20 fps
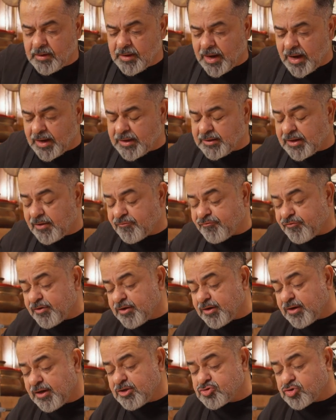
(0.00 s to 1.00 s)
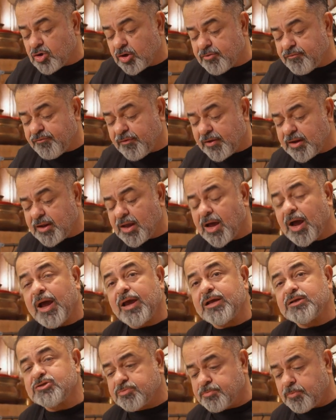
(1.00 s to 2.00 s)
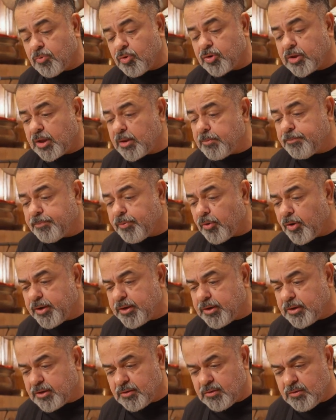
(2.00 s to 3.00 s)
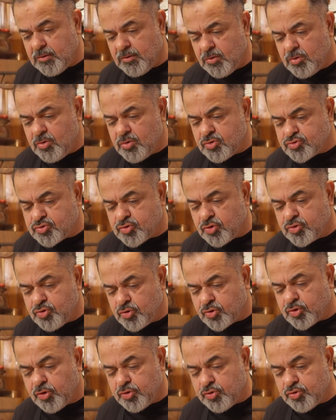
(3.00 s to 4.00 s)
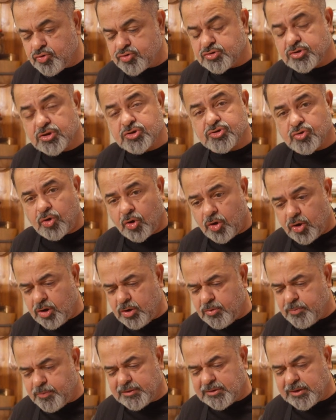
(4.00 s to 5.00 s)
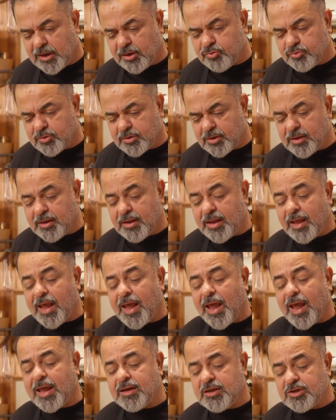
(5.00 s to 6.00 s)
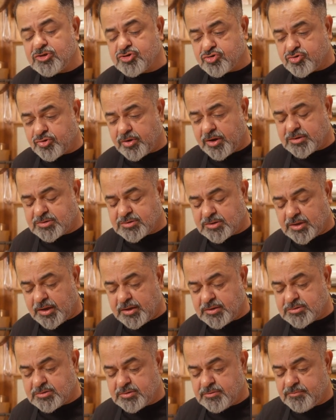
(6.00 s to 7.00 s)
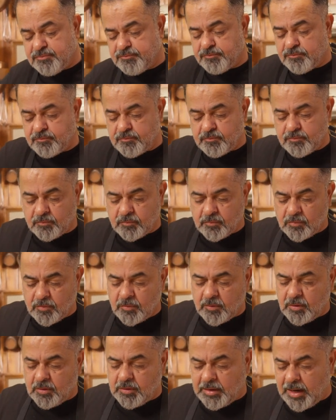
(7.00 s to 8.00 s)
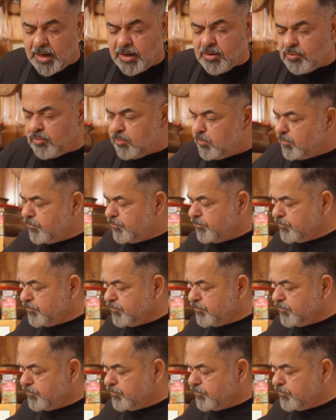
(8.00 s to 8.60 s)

And definitely it's got a very high smoking point. So you could use this oil without any stress, guys. Now